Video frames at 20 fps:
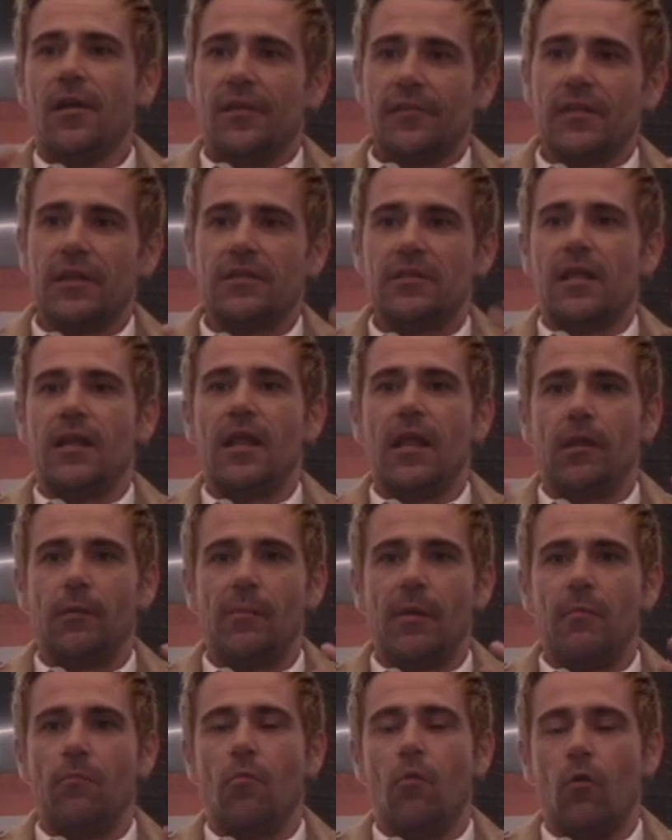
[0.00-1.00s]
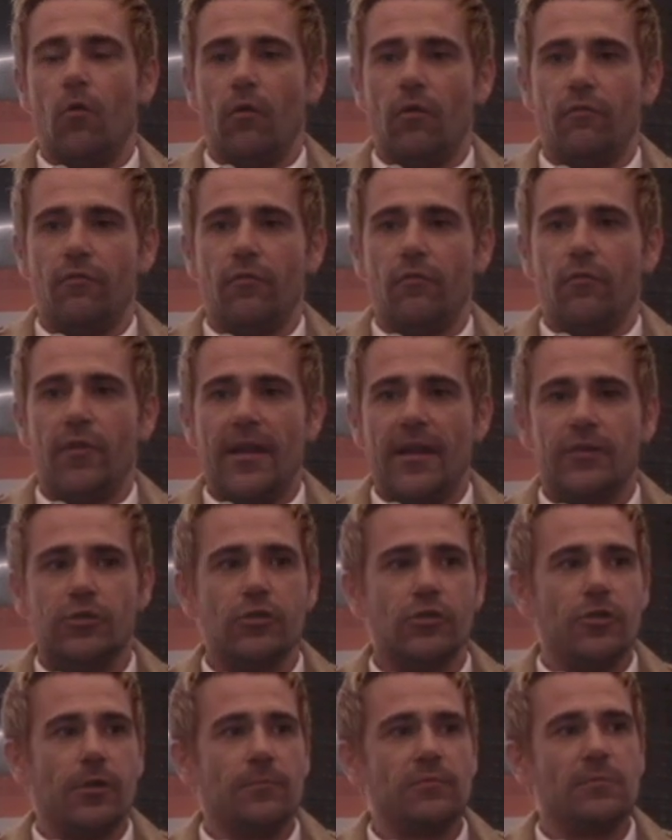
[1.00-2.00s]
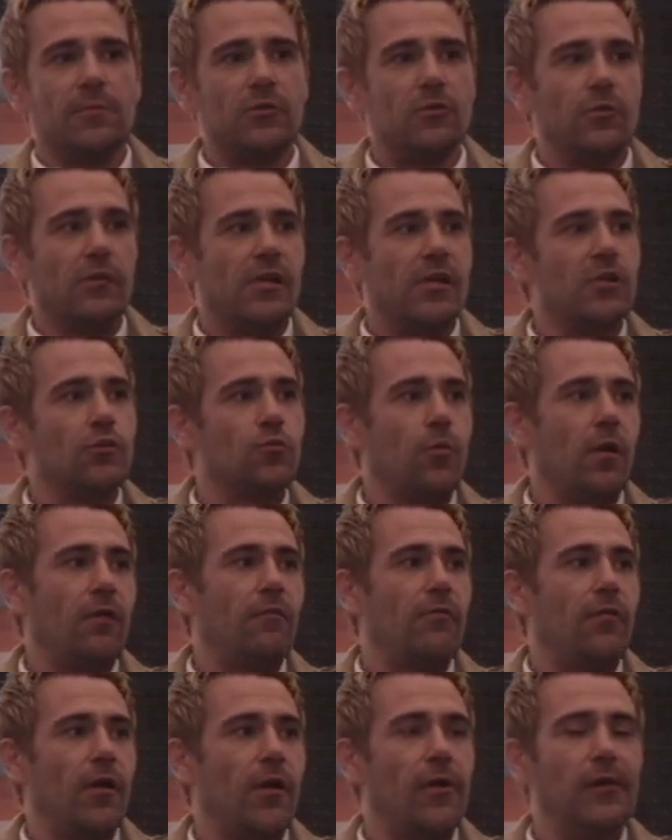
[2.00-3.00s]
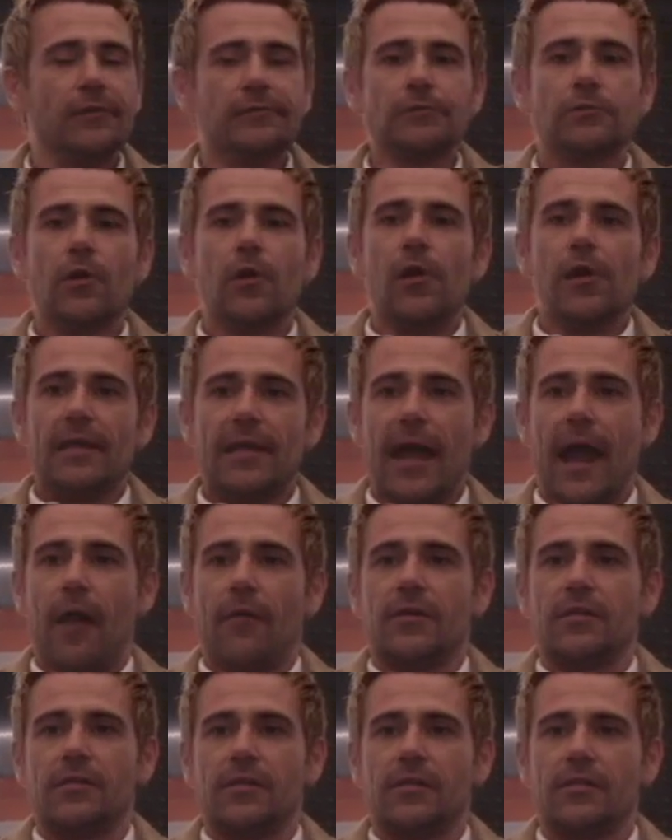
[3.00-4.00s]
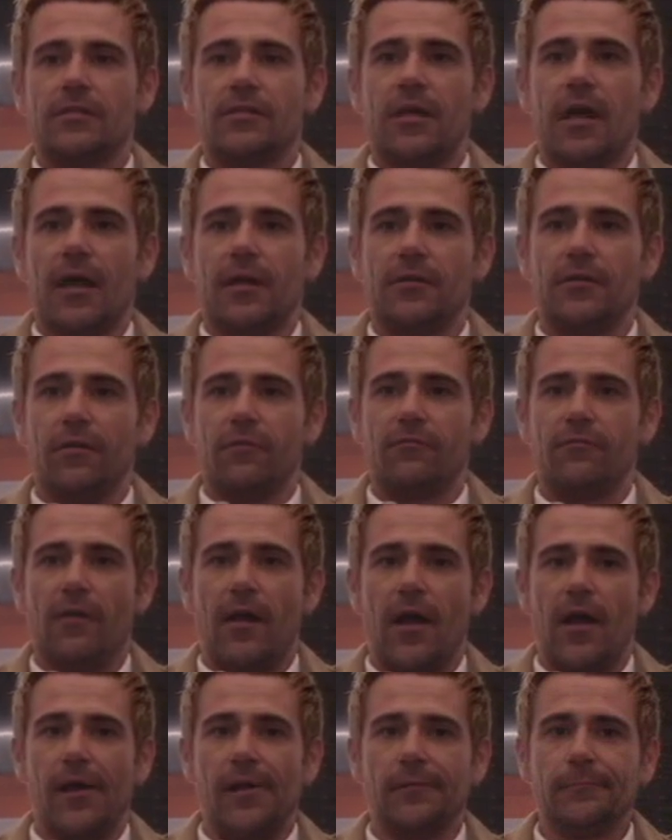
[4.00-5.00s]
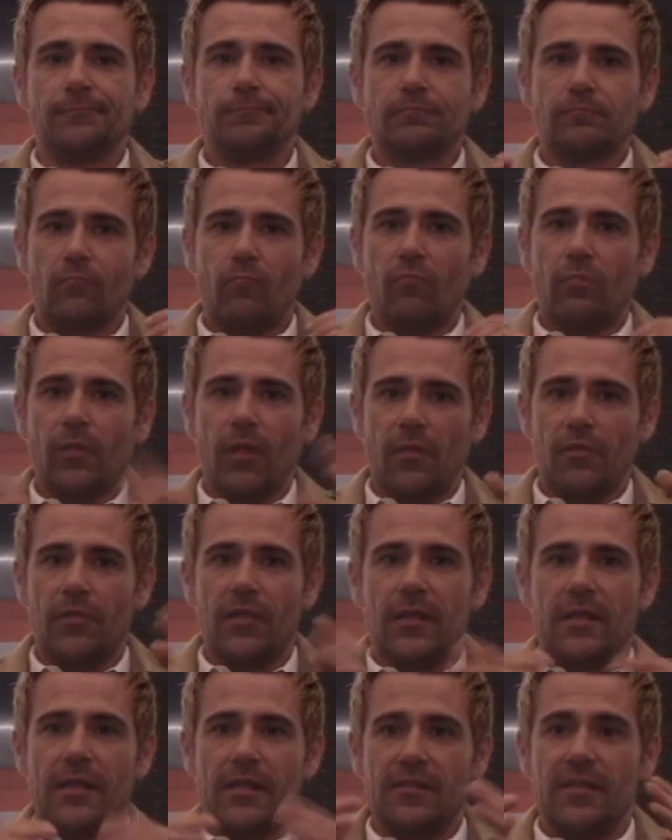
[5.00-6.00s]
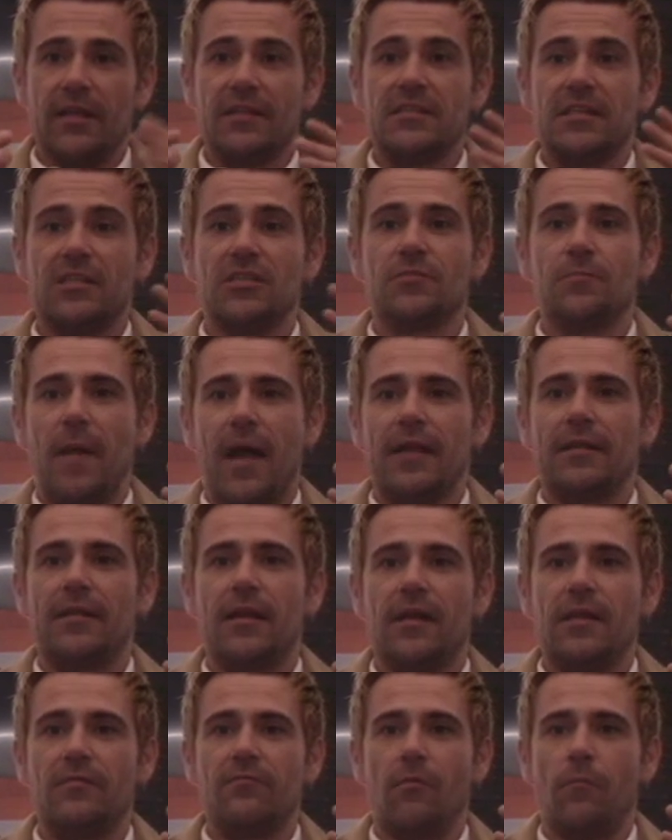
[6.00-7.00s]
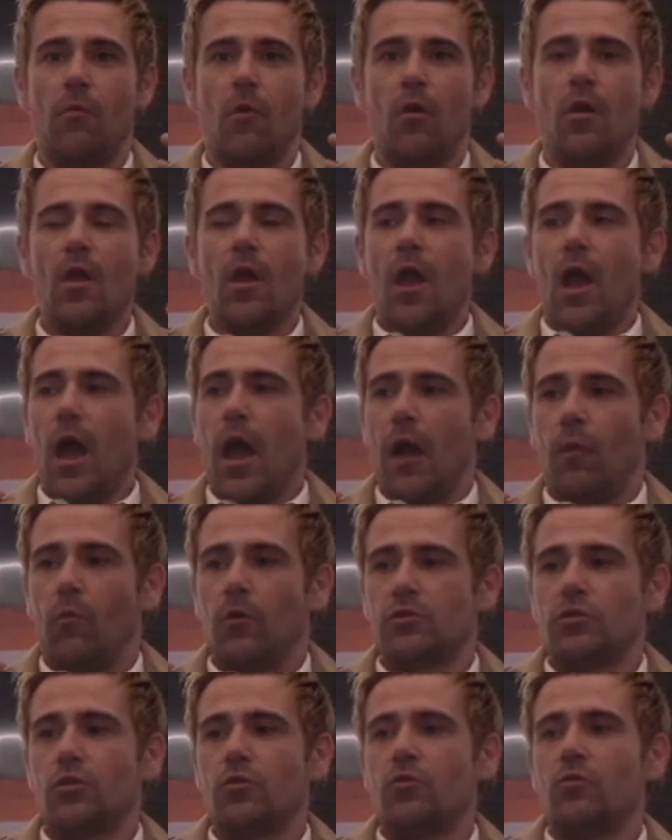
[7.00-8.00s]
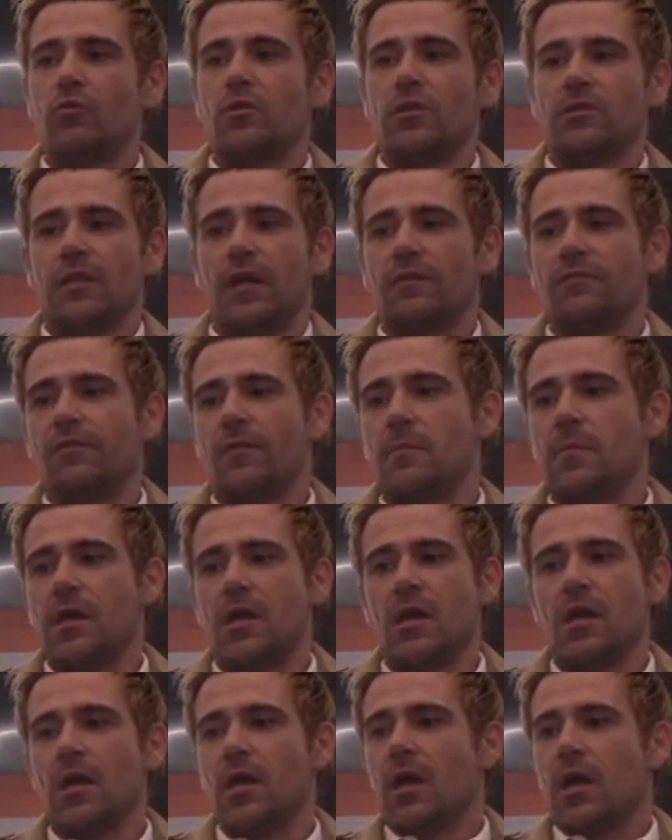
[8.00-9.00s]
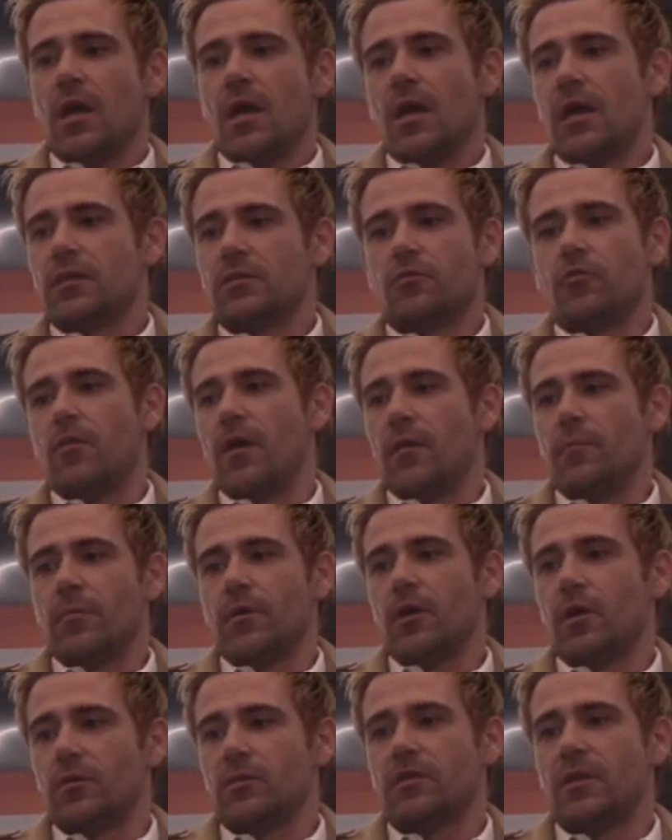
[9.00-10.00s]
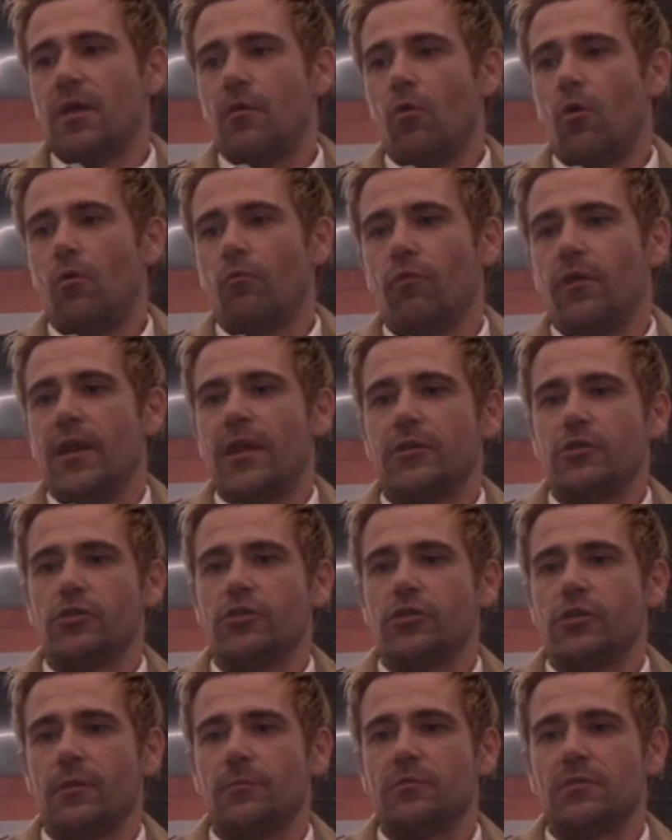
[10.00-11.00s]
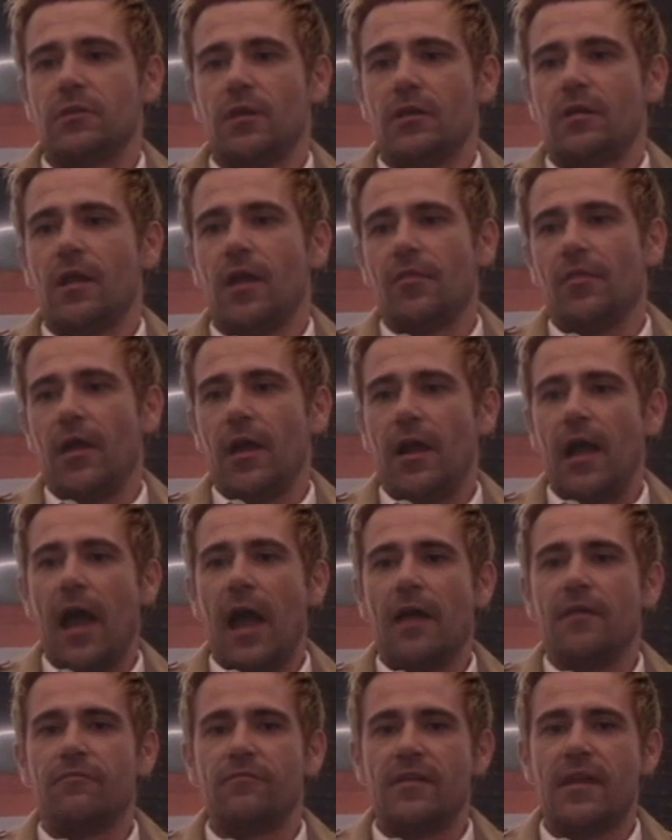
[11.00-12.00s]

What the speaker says: a little bit more of the relationships between each one of the characters kind of that's expanded before. And what's cool is, like, for me, it's great because they're all relationships that I